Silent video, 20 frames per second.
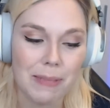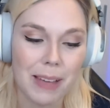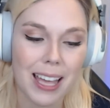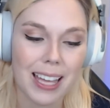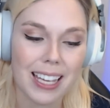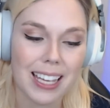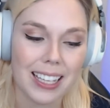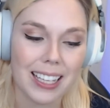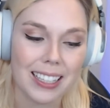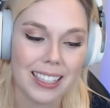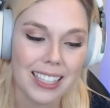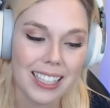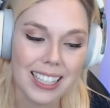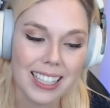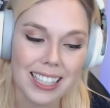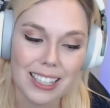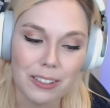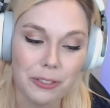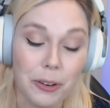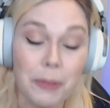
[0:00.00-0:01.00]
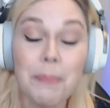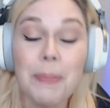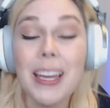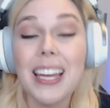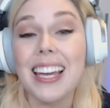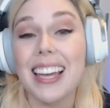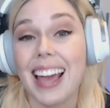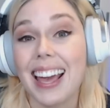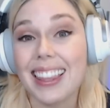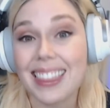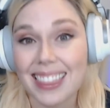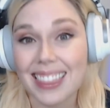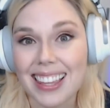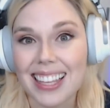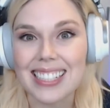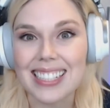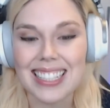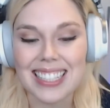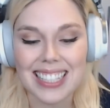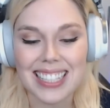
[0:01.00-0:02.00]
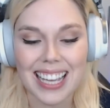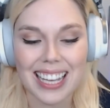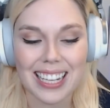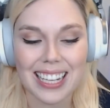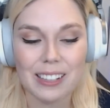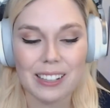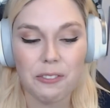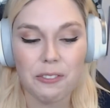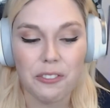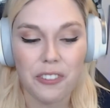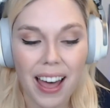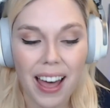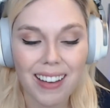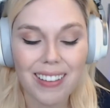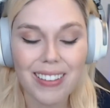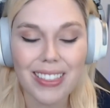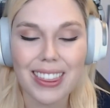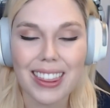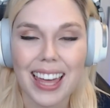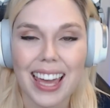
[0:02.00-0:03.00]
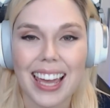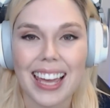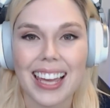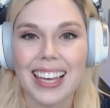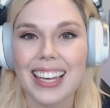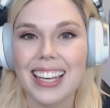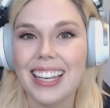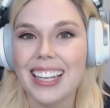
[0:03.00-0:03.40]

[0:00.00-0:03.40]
It, for me, at least, it, it felt like